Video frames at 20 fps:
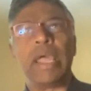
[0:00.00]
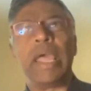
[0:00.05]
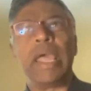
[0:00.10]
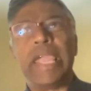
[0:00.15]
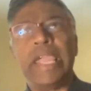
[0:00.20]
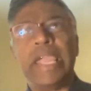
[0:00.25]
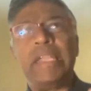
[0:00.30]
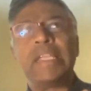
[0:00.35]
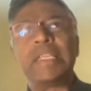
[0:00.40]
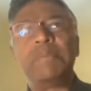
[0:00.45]

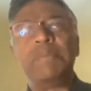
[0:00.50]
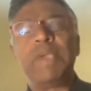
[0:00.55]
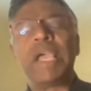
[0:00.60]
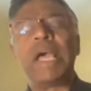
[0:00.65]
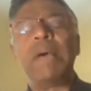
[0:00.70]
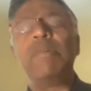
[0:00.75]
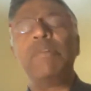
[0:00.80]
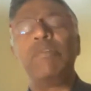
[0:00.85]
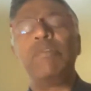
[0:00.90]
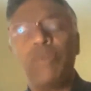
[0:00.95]
it has
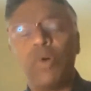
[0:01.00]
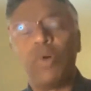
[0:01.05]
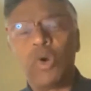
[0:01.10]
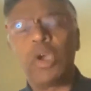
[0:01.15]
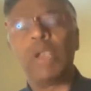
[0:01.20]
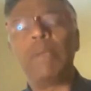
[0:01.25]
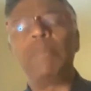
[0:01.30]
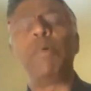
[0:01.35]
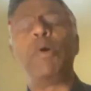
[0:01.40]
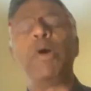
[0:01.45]
become a
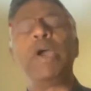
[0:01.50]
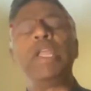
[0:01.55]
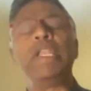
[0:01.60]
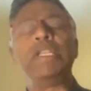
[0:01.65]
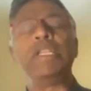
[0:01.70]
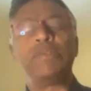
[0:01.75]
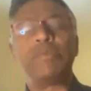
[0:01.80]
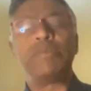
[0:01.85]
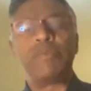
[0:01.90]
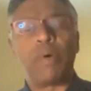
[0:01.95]
focal
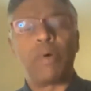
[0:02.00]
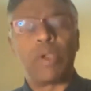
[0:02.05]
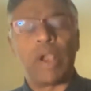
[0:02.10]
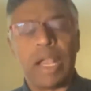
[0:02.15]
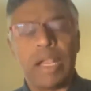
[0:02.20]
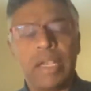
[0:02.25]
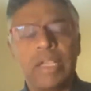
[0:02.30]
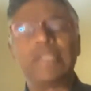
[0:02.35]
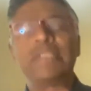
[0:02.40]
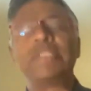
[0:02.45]
point for
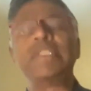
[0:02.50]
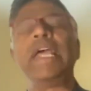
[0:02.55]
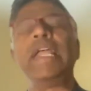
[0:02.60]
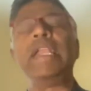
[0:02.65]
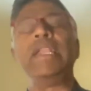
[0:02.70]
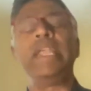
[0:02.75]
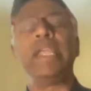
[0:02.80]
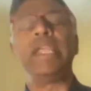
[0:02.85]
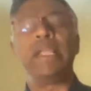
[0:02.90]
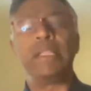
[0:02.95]

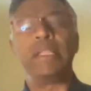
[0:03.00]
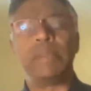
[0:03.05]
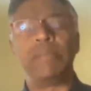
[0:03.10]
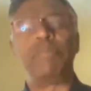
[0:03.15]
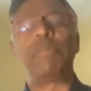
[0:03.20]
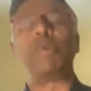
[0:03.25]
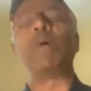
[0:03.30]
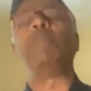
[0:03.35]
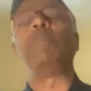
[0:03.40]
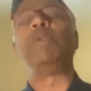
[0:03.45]
understanding the
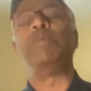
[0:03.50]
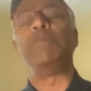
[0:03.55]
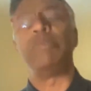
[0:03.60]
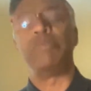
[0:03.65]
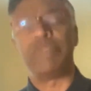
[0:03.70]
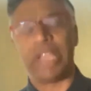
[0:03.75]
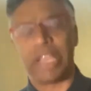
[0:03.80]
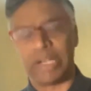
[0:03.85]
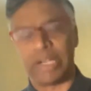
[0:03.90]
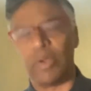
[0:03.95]
problem
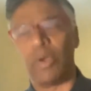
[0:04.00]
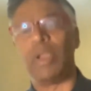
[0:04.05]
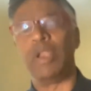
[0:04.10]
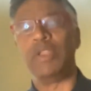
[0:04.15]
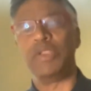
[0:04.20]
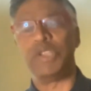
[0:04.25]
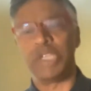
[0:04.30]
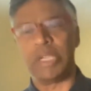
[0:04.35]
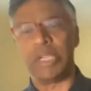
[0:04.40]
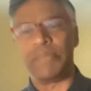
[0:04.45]
of
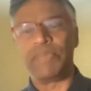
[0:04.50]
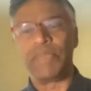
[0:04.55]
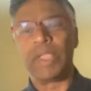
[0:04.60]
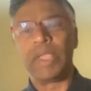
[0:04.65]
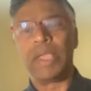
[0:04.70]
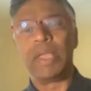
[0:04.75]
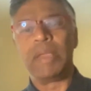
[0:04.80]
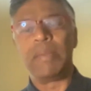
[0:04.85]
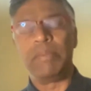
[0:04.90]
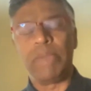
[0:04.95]
technology,
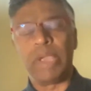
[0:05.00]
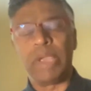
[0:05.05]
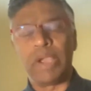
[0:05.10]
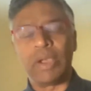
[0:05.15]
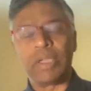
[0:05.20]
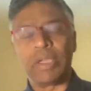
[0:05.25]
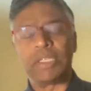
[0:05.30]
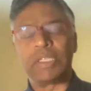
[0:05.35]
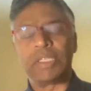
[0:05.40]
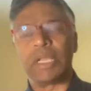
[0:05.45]

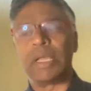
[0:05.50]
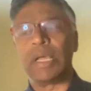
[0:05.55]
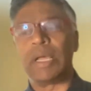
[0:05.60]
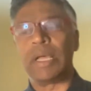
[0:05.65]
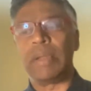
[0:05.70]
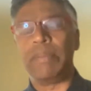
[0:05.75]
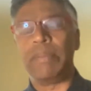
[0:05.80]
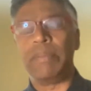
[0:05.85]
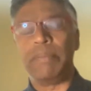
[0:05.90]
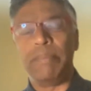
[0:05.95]
because
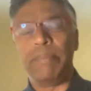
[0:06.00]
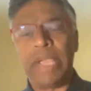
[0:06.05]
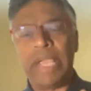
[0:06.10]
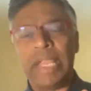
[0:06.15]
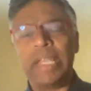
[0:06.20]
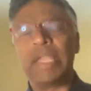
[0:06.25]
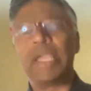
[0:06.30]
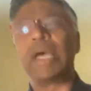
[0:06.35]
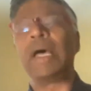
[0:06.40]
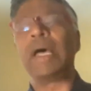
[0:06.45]

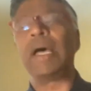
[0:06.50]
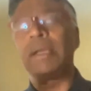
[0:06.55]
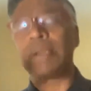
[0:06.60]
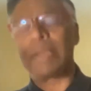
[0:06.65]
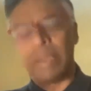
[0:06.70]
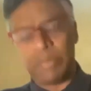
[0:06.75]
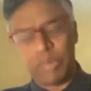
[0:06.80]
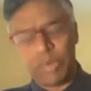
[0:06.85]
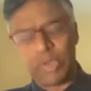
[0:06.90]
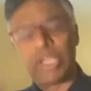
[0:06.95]
media,
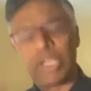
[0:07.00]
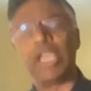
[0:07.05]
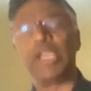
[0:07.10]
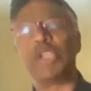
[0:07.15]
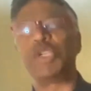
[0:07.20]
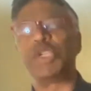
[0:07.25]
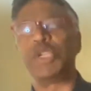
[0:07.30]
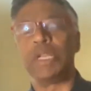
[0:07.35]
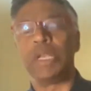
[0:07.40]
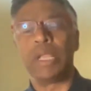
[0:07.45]

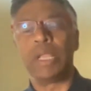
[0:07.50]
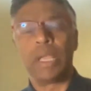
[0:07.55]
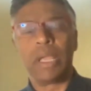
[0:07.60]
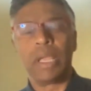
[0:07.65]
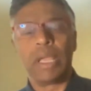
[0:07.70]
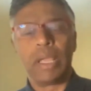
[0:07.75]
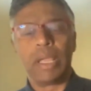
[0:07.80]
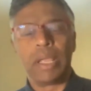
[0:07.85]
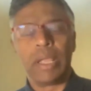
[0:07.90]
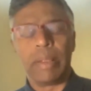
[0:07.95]
communication,
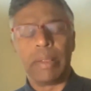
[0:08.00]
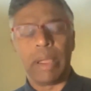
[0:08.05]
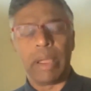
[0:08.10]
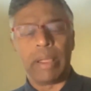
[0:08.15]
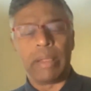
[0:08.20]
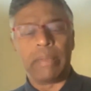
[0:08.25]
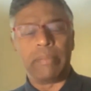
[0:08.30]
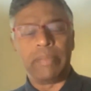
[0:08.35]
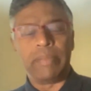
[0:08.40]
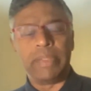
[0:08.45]

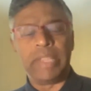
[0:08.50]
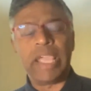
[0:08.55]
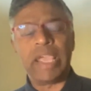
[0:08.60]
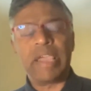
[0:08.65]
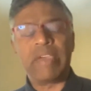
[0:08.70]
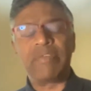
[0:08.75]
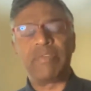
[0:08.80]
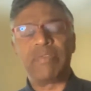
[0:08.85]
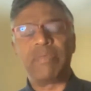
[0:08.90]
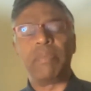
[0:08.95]
they
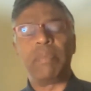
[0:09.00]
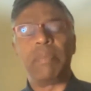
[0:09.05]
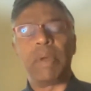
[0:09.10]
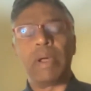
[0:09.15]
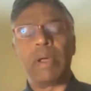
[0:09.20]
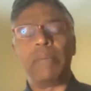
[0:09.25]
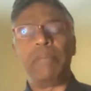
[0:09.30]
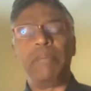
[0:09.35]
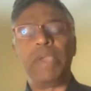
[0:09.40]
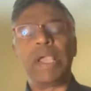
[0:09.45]

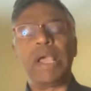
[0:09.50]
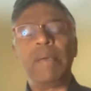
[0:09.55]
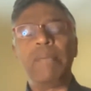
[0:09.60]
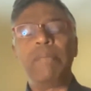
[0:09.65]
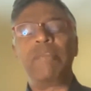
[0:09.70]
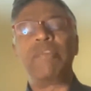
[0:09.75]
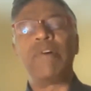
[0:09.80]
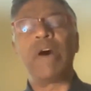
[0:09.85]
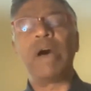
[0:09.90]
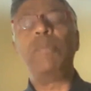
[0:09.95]
have
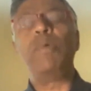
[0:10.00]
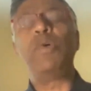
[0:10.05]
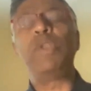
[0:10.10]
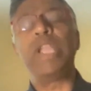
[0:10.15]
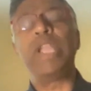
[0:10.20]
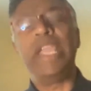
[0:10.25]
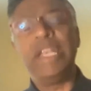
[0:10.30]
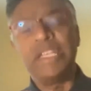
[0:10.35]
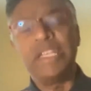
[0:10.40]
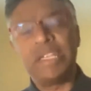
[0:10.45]
become far
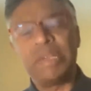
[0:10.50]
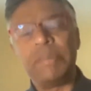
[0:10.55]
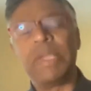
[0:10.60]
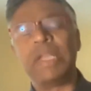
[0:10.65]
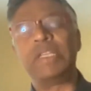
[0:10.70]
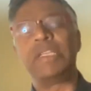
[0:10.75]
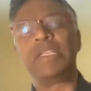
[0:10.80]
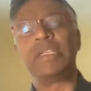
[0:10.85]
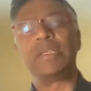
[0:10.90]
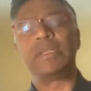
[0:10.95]
more
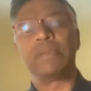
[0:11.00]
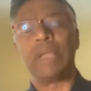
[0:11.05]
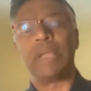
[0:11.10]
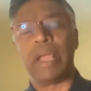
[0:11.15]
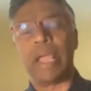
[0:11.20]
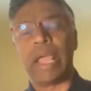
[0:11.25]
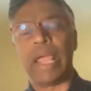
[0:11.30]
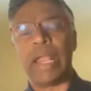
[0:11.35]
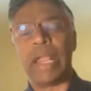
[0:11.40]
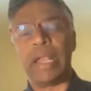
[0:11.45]
intimate
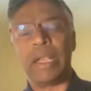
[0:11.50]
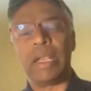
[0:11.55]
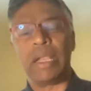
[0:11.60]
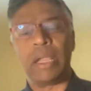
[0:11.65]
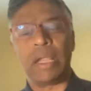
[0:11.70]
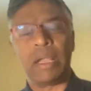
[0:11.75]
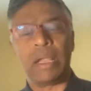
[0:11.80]
and